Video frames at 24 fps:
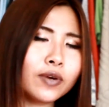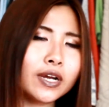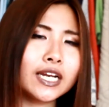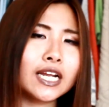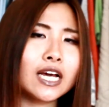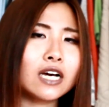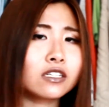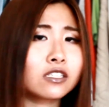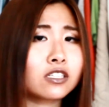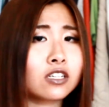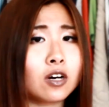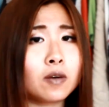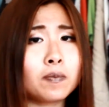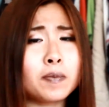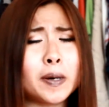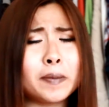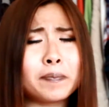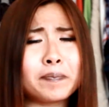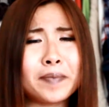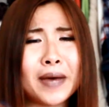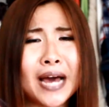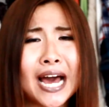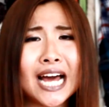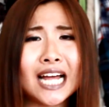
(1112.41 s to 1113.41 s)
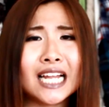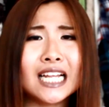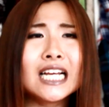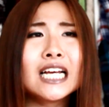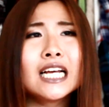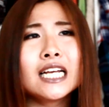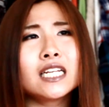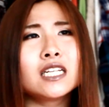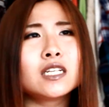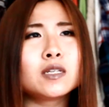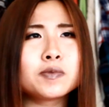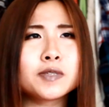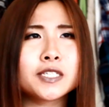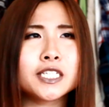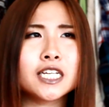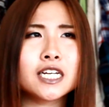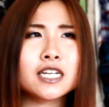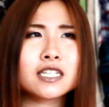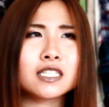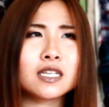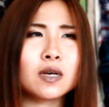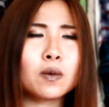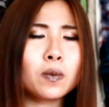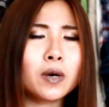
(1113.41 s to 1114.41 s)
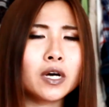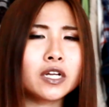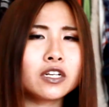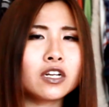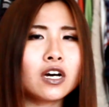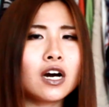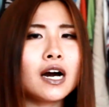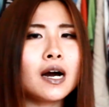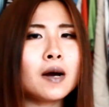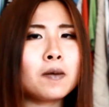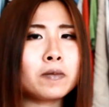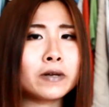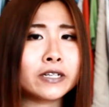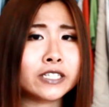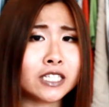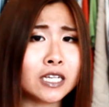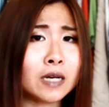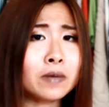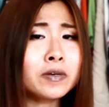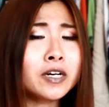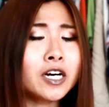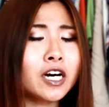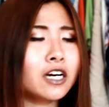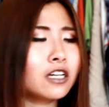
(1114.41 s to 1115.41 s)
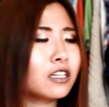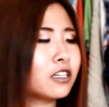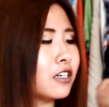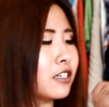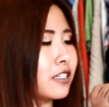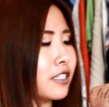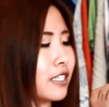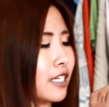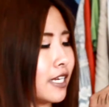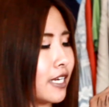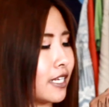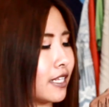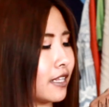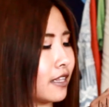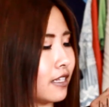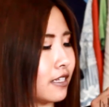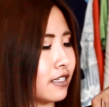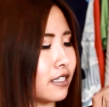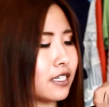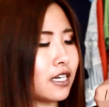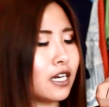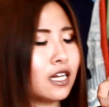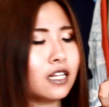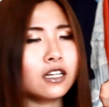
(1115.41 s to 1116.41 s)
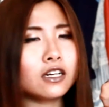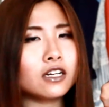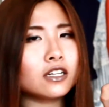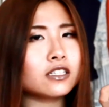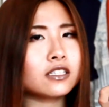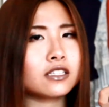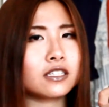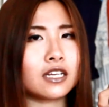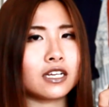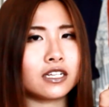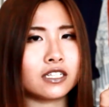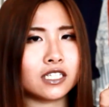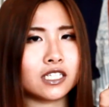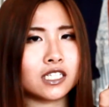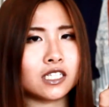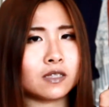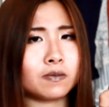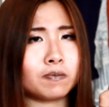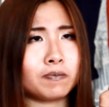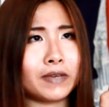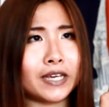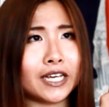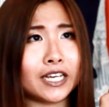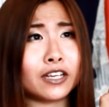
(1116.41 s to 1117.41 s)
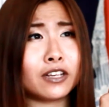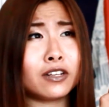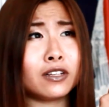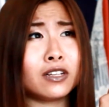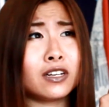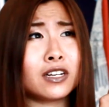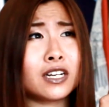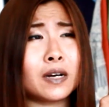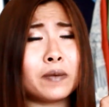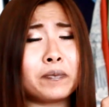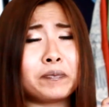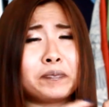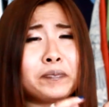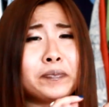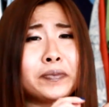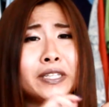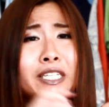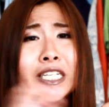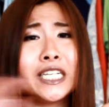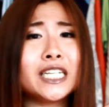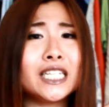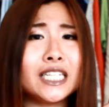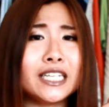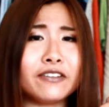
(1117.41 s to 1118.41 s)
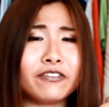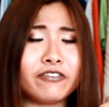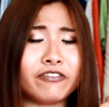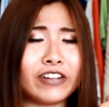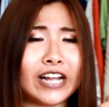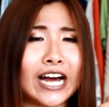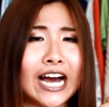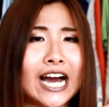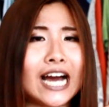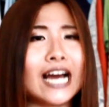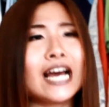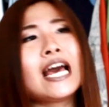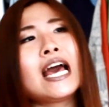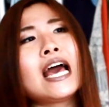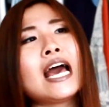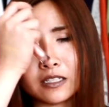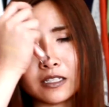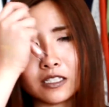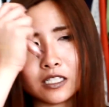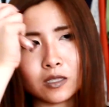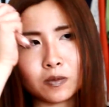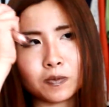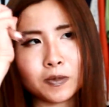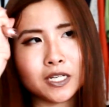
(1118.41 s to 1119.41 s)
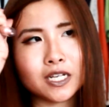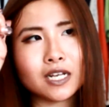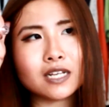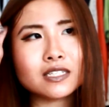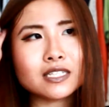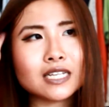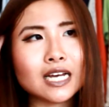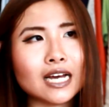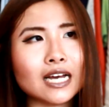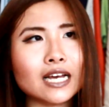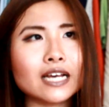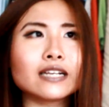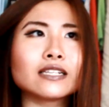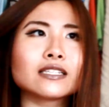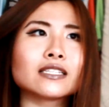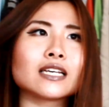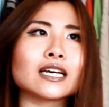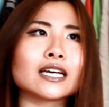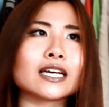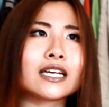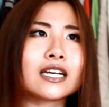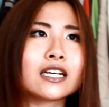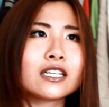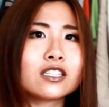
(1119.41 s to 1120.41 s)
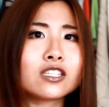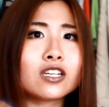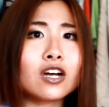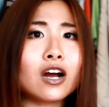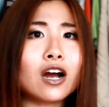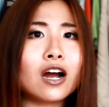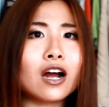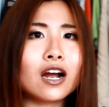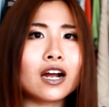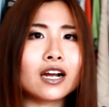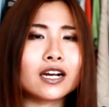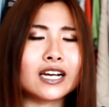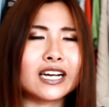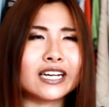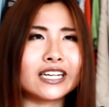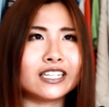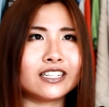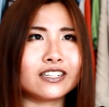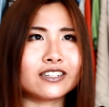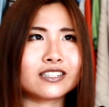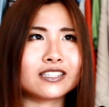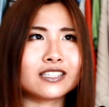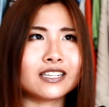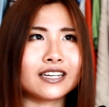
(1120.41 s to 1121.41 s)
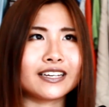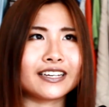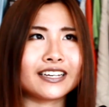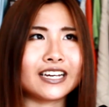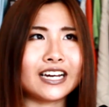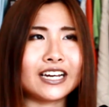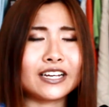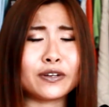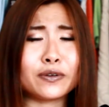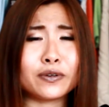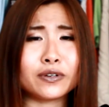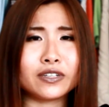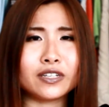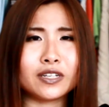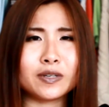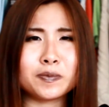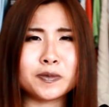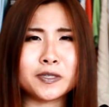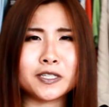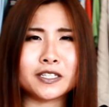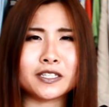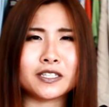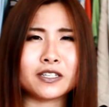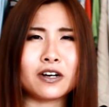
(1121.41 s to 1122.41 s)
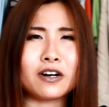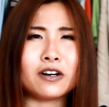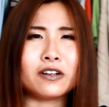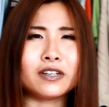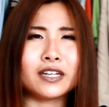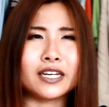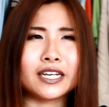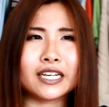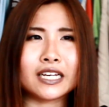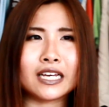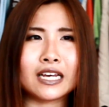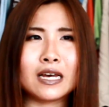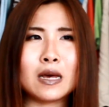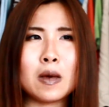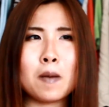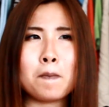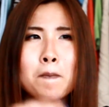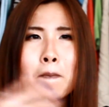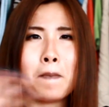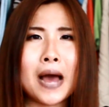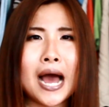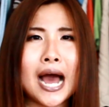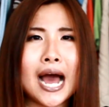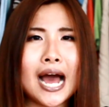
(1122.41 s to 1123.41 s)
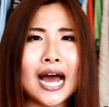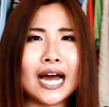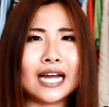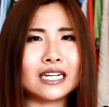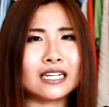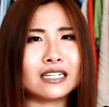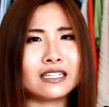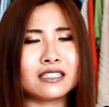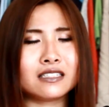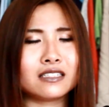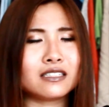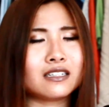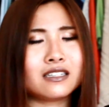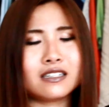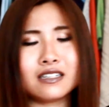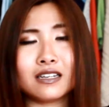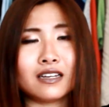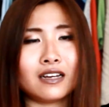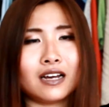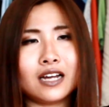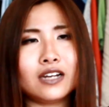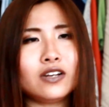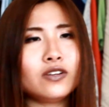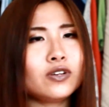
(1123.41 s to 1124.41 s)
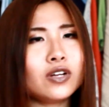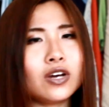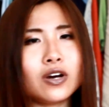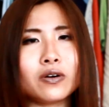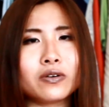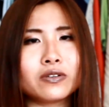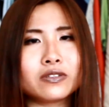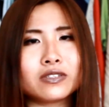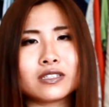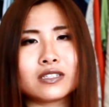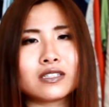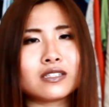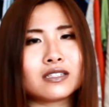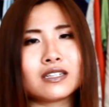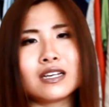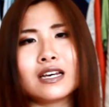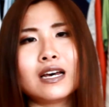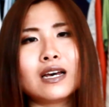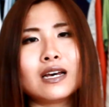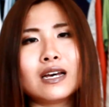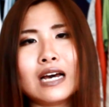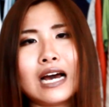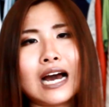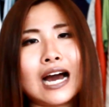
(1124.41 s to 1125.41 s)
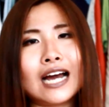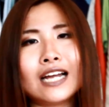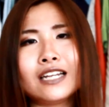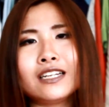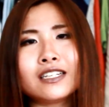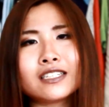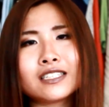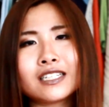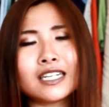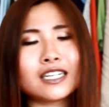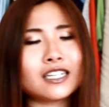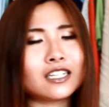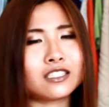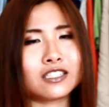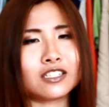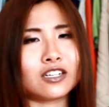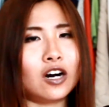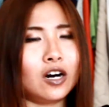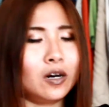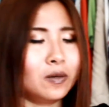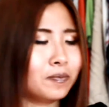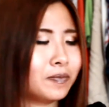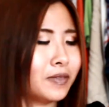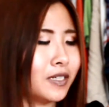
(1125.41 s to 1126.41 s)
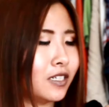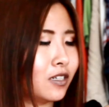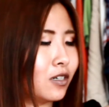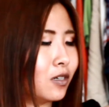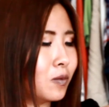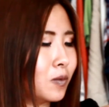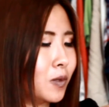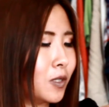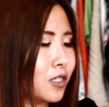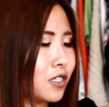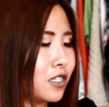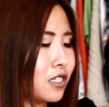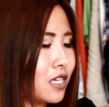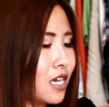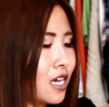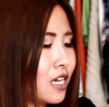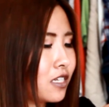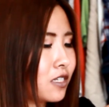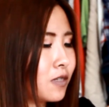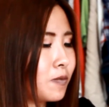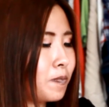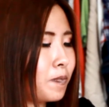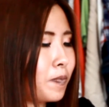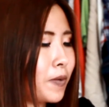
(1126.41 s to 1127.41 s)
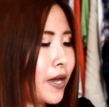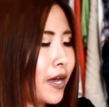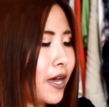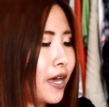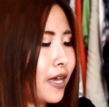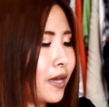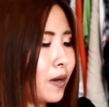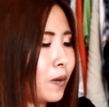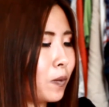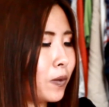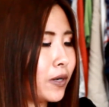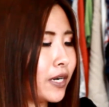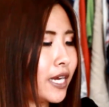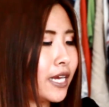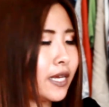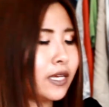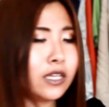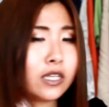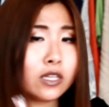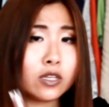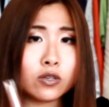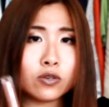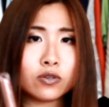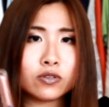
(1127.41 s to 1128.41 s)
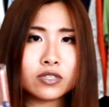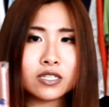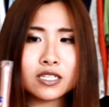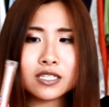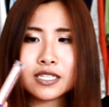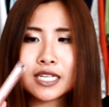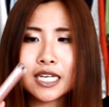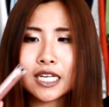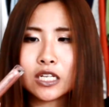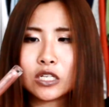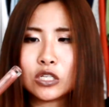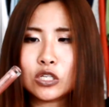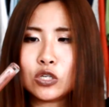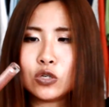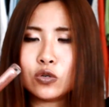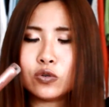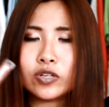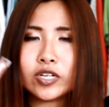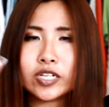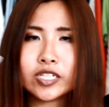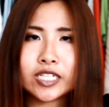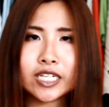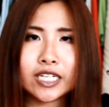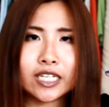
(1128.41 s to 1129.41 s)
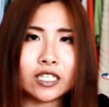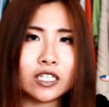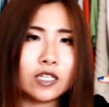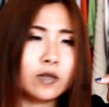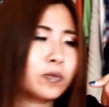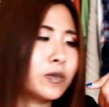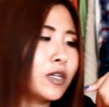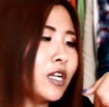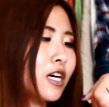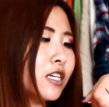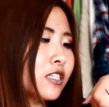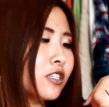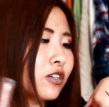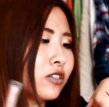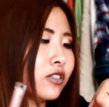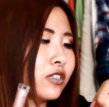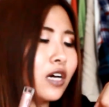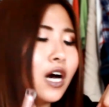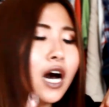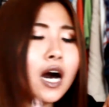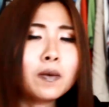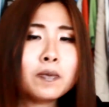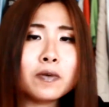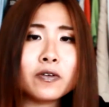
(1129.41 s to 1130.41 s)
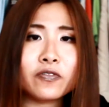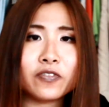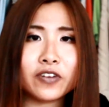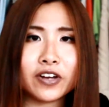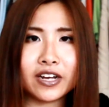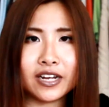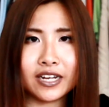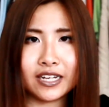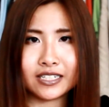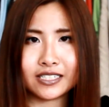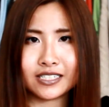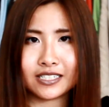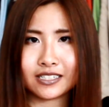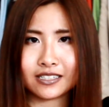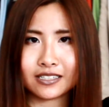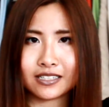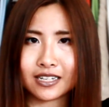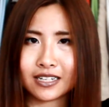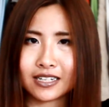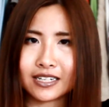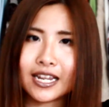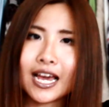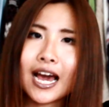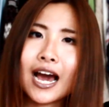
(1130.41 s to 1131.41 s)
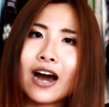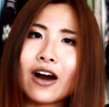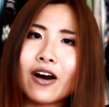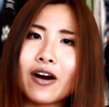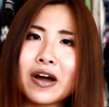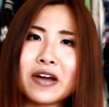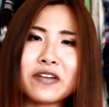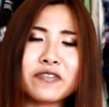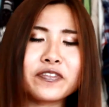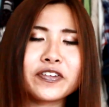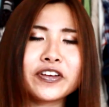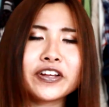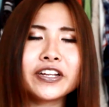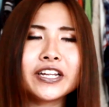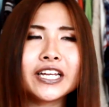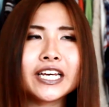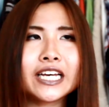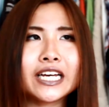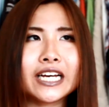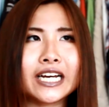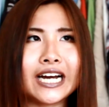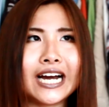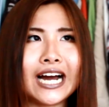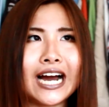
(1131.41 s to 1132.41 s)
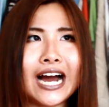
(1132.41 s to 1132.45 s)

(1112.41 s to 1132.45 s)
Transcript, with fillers: right now is all about matte lipsticks and whatnot, but some colors like this color can just make you look completely flat just because it's like dark and it looks like and your lips is all like matte and it, I don't know, it just I look like a zombie almost. But when I use this like nudish like lip gloss on top of it, just like now, I feel like